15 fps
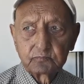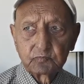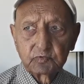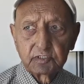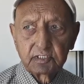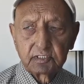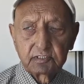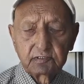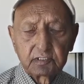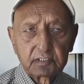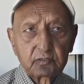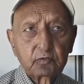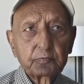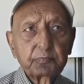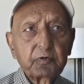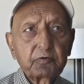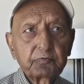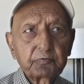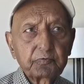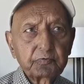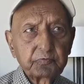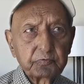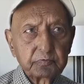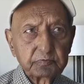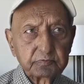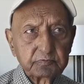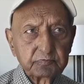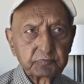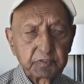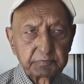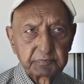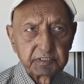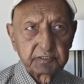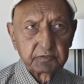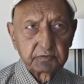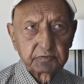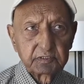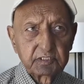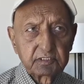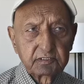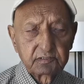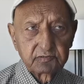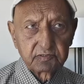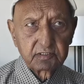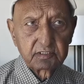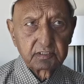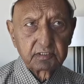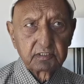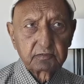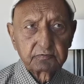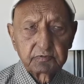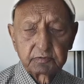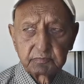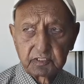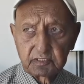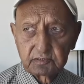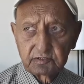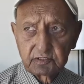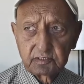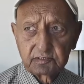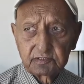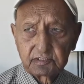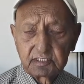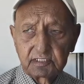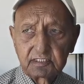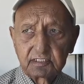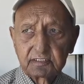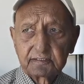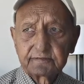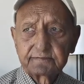there is a group of women on the other side of the Marshall Street,